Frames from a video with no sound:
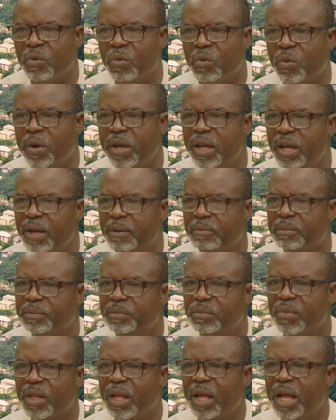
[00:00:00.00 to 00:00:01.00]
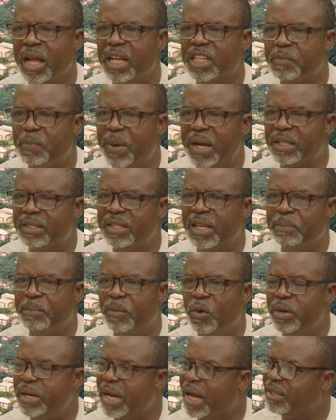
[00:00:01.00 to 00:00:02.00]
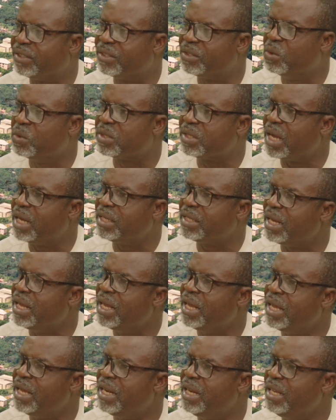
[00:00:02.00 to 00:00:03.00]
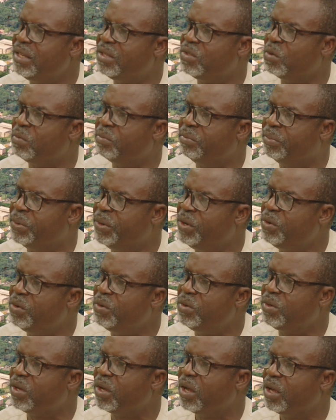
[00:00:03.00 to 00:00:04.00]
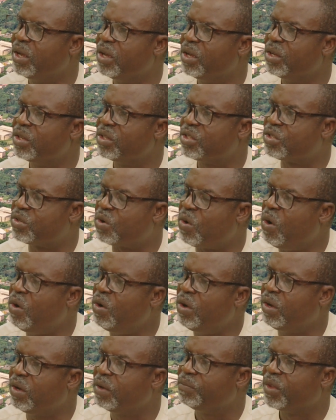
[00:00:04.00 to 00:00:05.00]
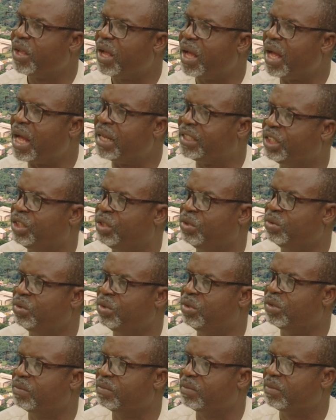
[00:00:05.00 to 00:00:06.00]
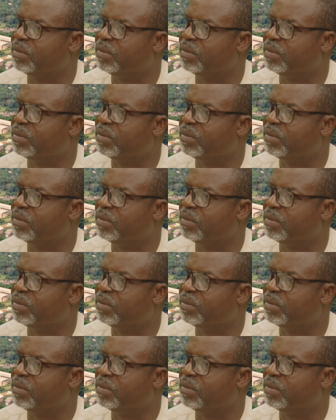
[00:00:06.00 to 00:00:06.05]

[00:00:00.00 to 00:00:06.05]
we expect the mothers to start early to build strong attitude